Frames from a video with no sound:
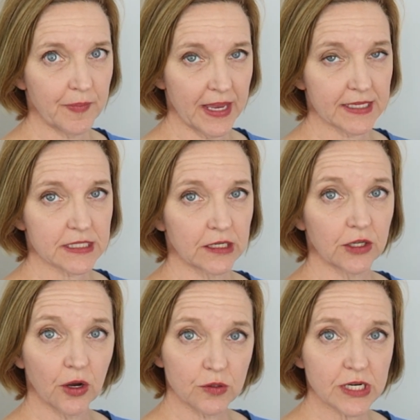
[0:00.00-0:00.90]
based and
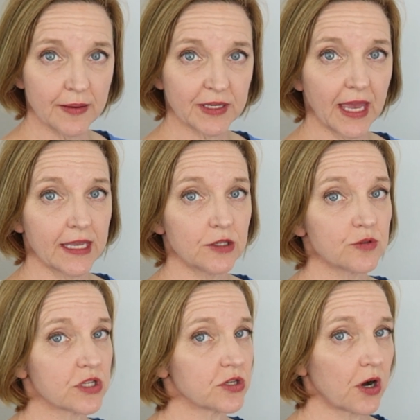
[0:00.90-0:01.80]
Coach MK
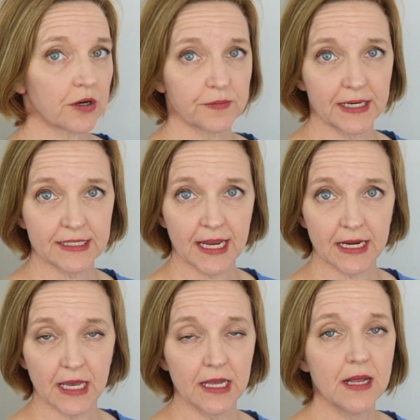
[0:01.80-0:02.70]
uses heart rate
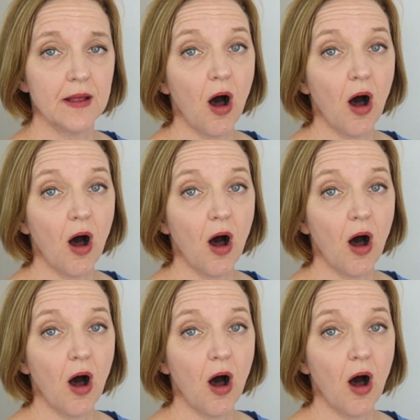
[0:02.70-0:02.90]
data